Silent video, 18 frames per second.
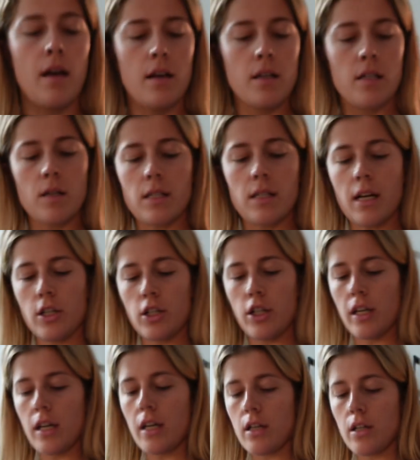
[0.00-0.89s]
So it's
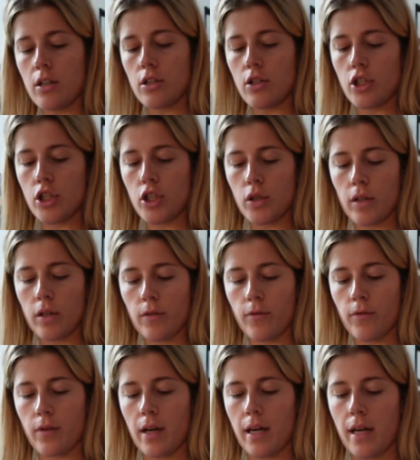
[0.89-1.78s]
actually a
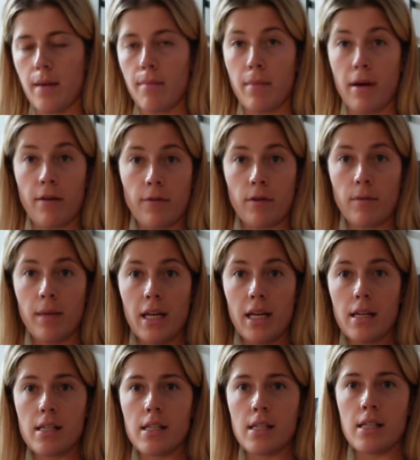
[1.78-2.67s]
sugar-free muffin
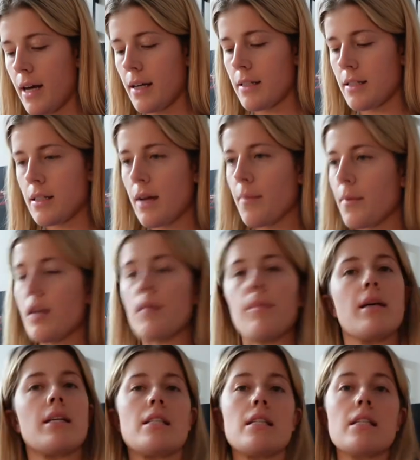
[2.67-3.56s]
mix, and I'm gonna
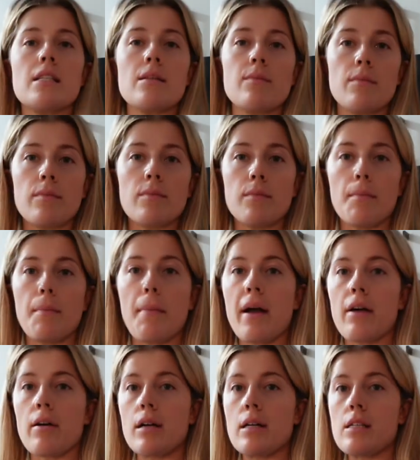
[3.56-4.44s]
mix in some
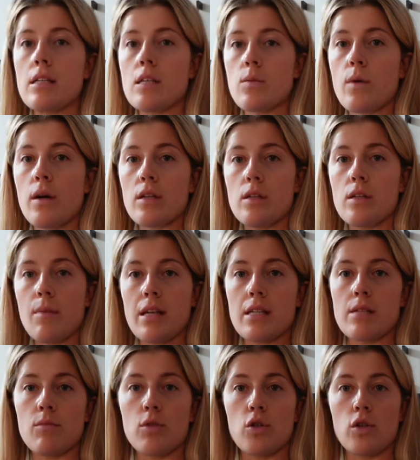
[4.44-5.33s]
berries as well, so make
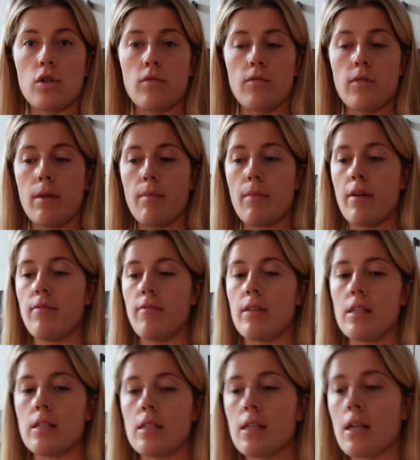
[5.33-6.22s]
some sugar-free
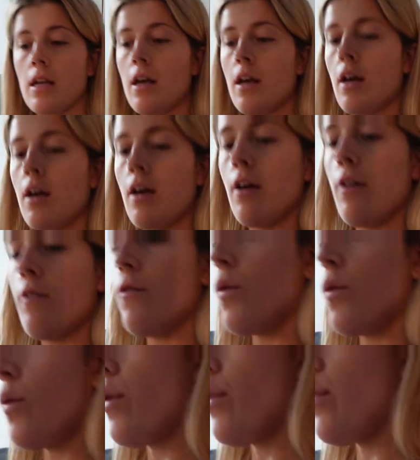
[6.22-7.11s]
muffins
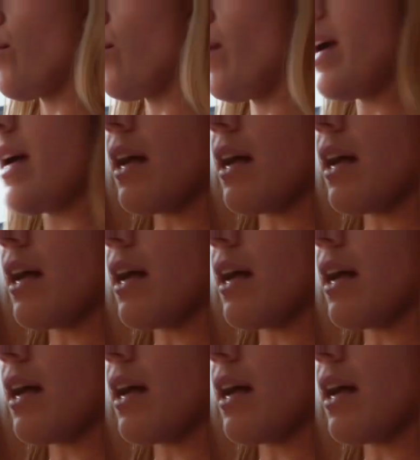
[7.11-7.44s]
for the week.